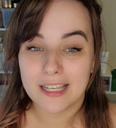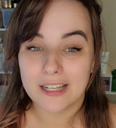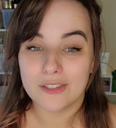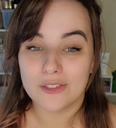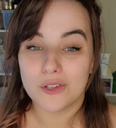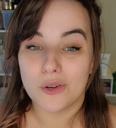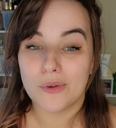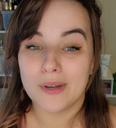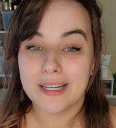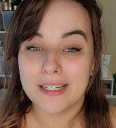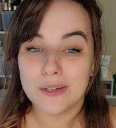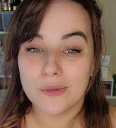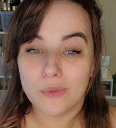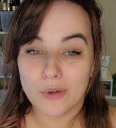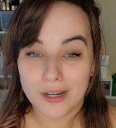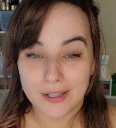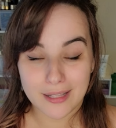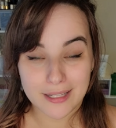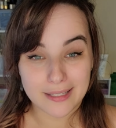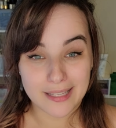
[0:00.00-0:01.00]
it's going to
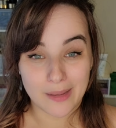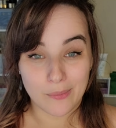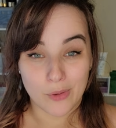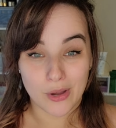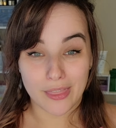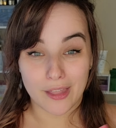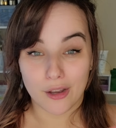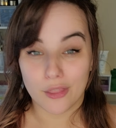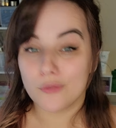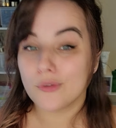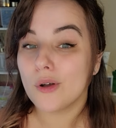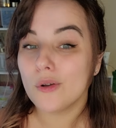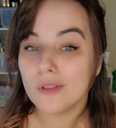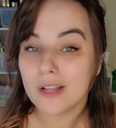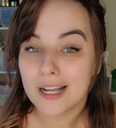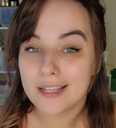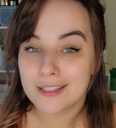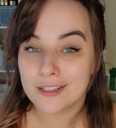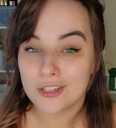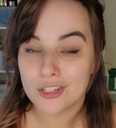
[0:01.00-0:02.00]
work the same way that a throat
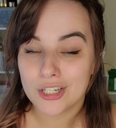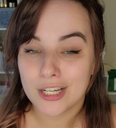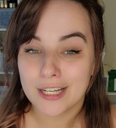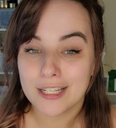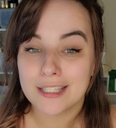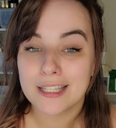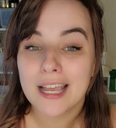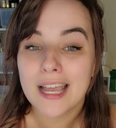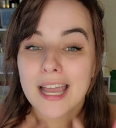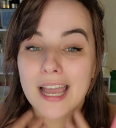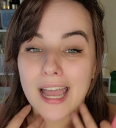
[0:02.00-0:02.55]
lozenge does